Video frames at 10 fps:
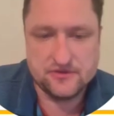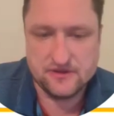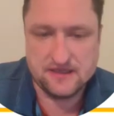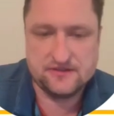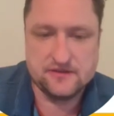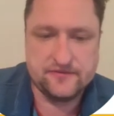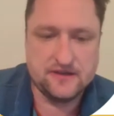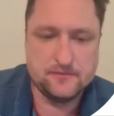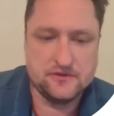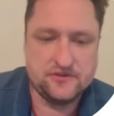elastic
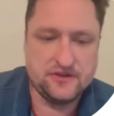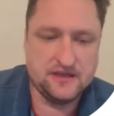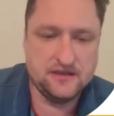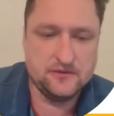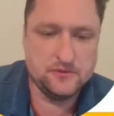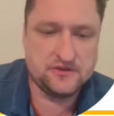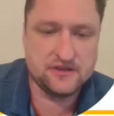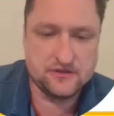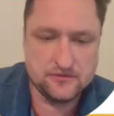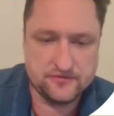fibers, and
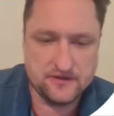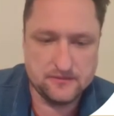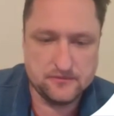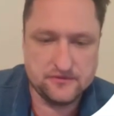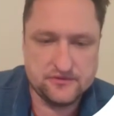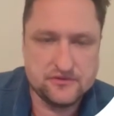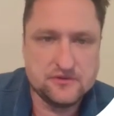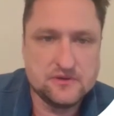reticular fibers.